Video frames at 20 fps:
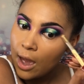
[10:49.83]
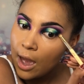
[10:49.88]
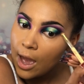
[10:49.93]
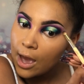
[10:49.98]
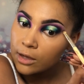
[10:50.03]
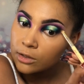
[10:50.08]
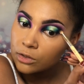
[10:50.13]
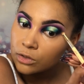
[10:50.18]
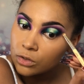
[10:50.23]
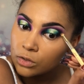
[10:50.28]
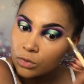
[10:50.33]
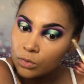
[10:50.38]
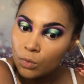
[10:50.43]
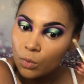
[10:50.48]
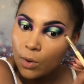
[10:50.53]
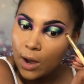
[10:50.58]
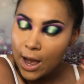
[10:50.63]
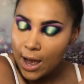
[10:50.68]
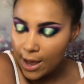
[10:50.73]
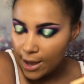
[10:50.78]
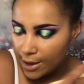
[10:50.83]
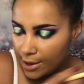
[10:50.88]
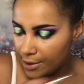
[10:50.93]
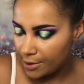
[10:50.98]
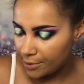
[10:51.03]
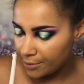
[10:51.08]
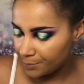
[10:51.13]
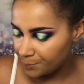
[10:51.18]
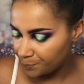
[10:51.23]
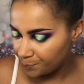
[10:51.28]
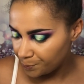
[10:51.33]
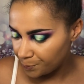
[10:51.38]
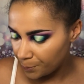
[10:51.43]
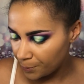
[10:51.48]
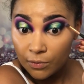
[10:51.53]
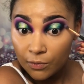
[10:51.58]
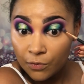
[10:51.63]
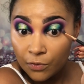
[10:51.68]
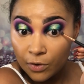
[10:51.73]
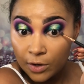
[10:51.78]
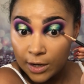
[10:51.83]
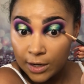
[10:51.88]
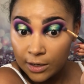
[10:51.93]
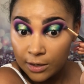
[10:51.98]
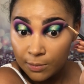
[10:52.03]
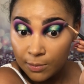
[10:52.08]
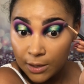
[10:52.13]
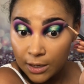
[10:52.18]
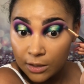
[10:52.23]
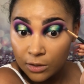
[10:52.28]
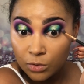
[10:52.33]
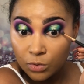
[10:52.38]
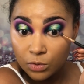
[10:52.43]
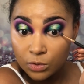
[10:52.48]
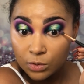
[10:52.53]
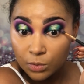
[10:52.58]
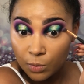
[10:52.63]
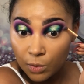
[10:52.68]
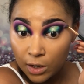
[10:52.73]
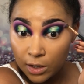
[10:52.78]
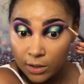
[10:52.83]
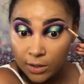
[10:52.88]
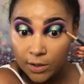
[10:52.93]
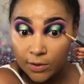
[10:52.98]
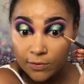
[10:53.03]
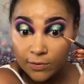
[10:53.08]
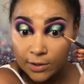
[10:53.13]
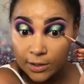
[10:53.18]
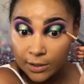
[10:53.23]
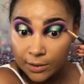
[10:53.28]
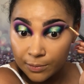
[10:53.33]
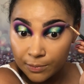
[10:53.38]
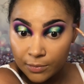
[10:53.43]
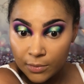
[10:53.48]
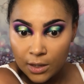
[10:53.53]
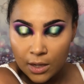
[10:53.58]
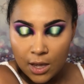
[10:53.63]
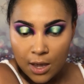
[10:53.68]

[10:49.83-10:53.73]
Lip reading: as to why, for anybody who's wondering,